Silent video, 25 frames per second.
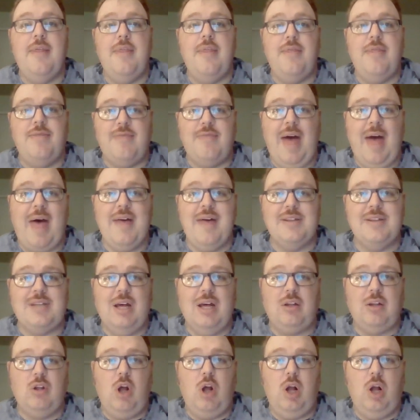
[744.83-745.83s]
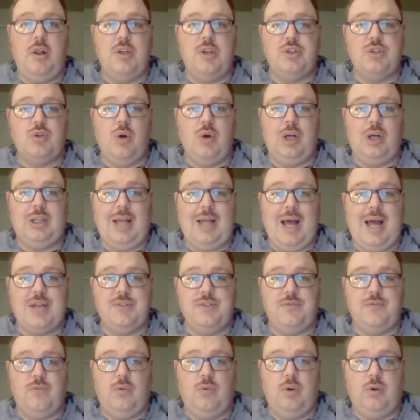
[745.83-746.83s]
That is how long the story
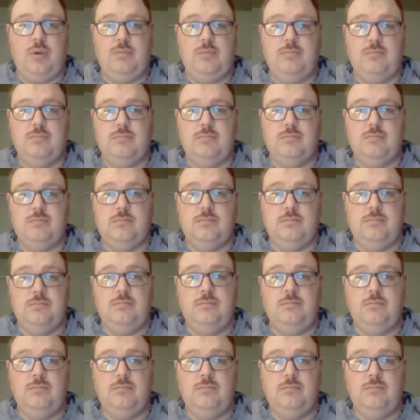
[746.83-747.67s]
lasts for. Mm-hmm.